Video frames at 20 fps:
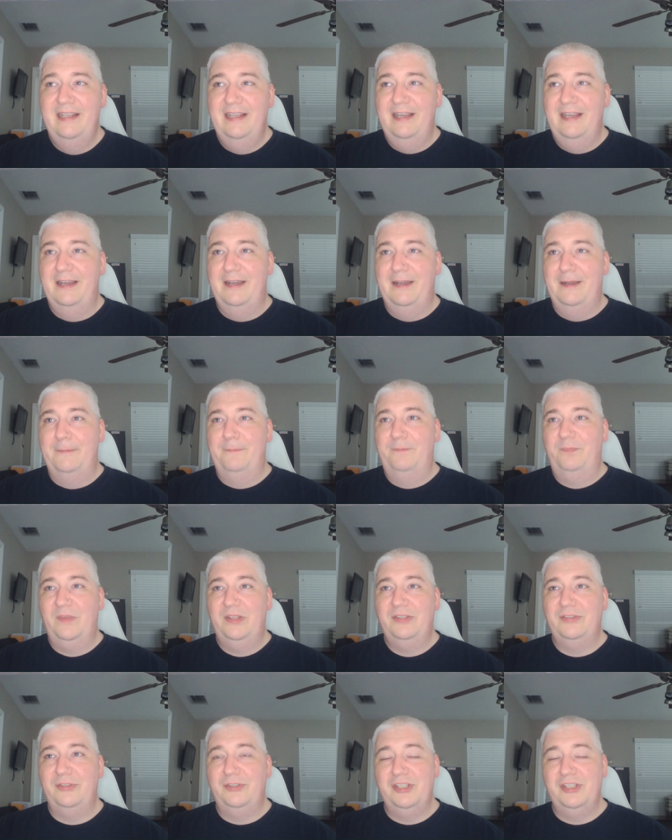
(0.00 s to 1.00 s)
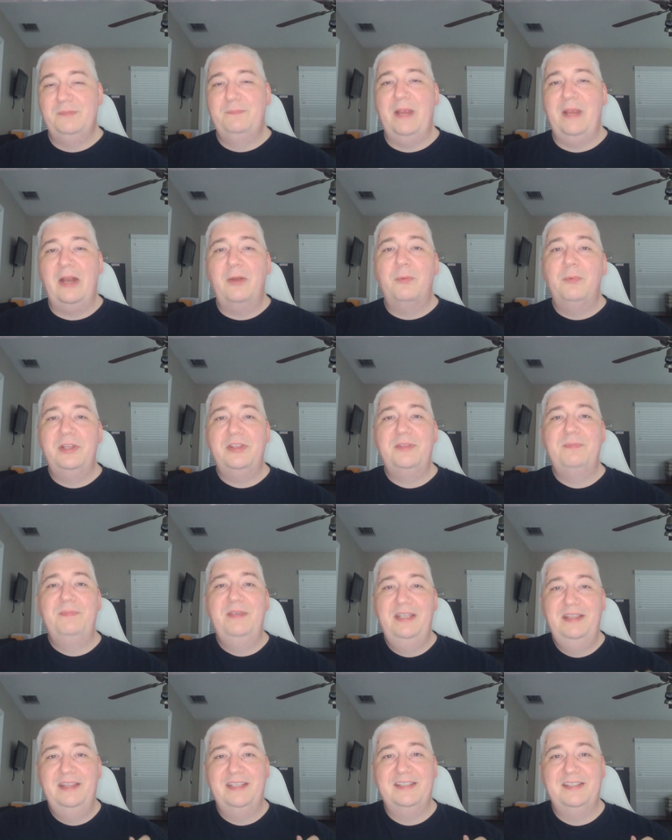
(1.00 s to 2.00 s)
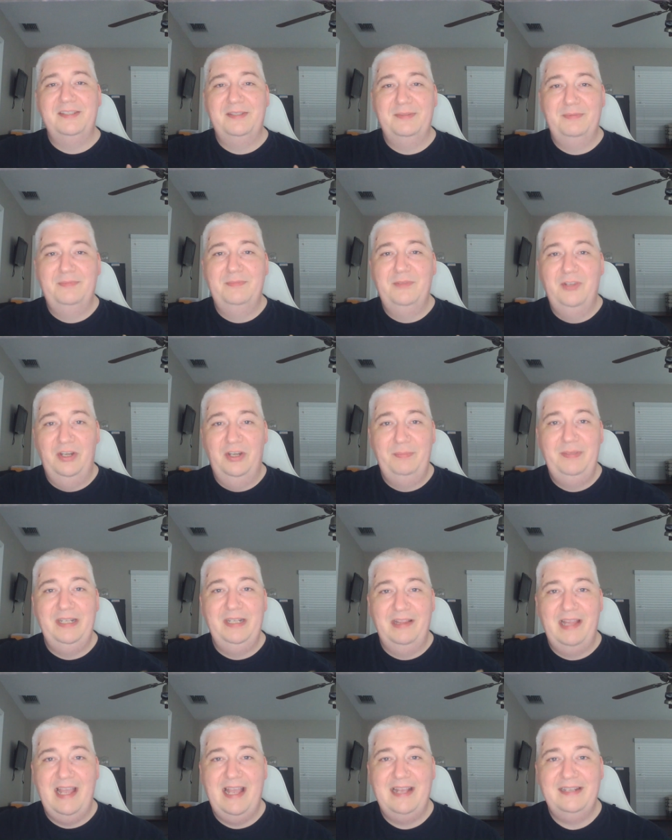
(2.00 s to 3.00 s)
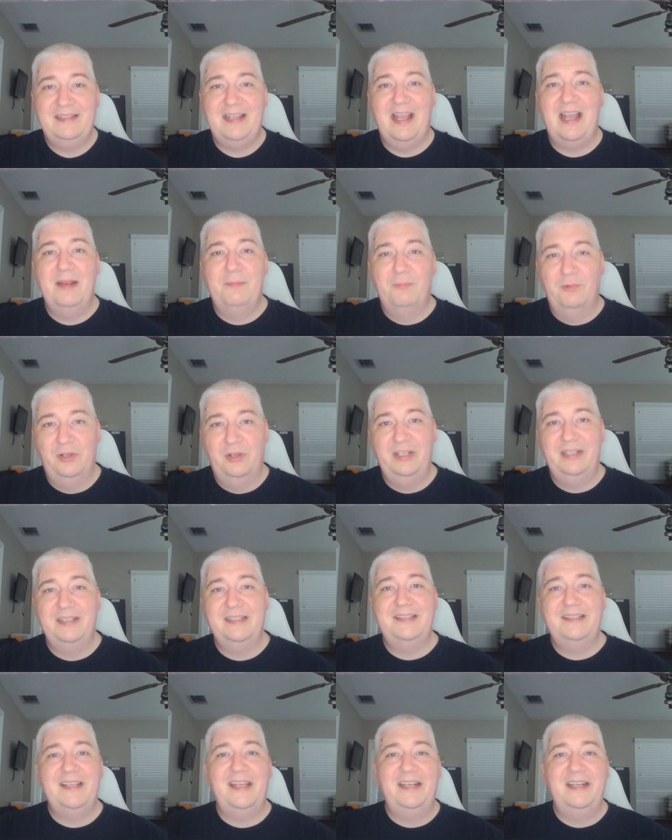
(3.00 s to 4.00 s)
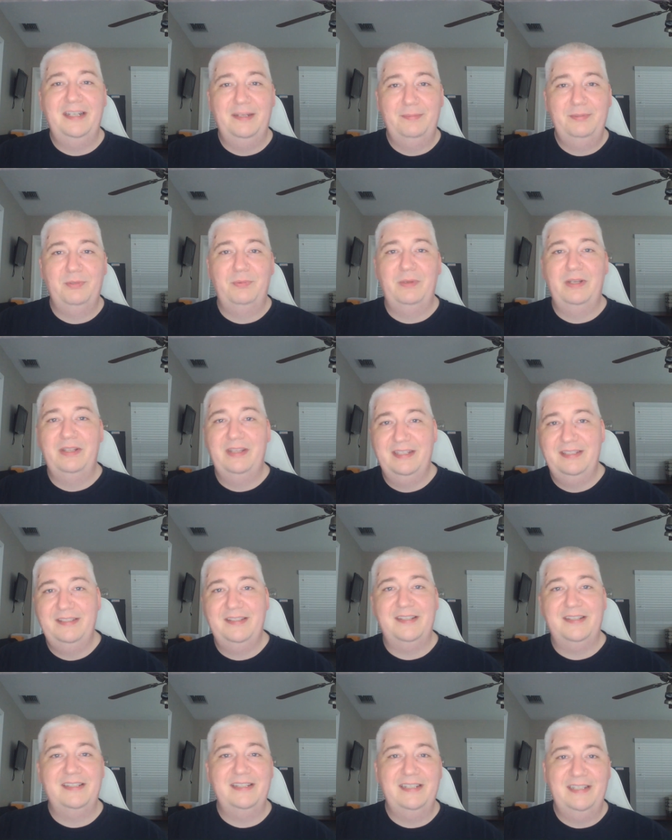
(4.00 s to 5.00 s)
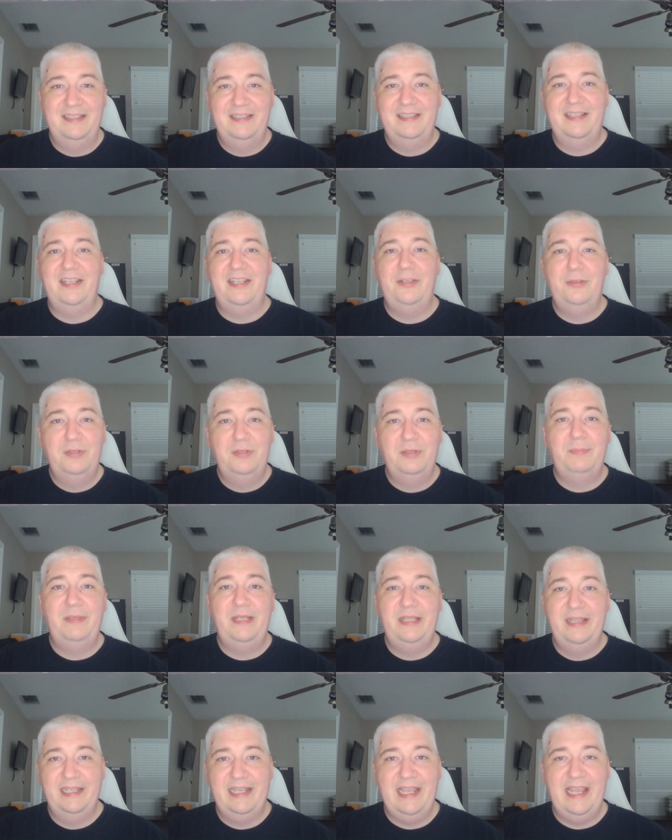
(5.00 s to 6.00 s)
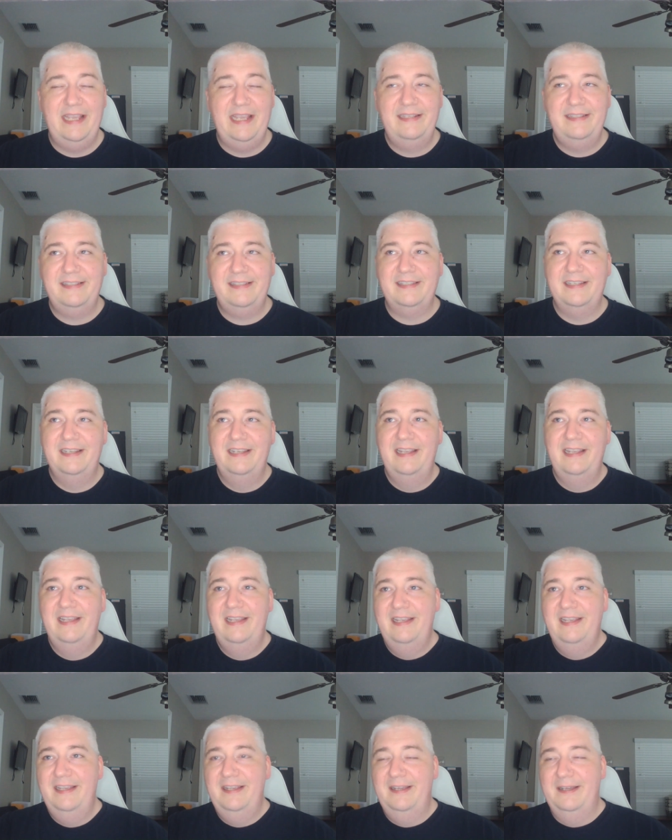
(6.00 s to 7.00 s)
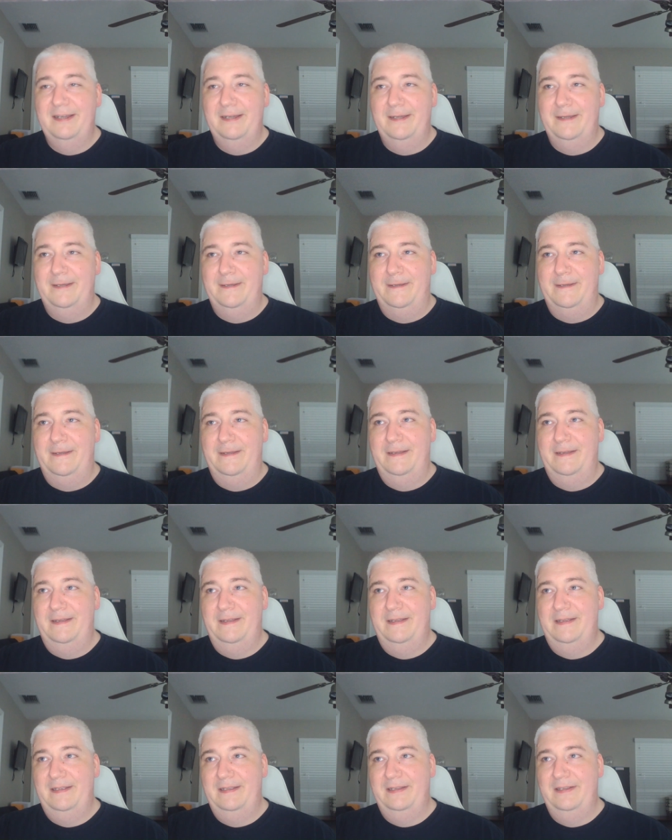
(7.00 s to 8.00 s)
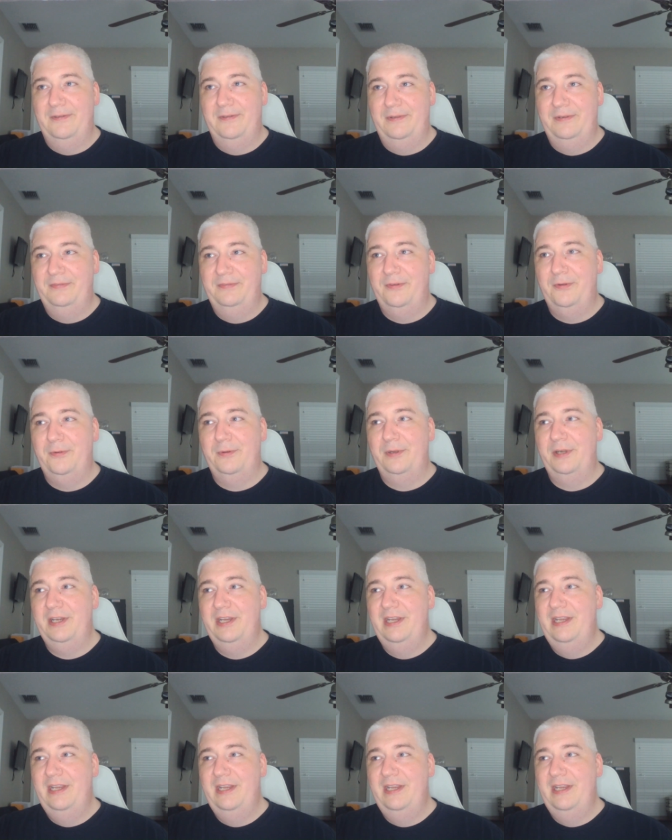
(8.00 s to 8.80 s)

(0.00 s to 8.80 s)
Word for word: Um, so just bear with me. This is going to be the last time we're going to set it up to where this doesn't continue to be the case uh, going forward.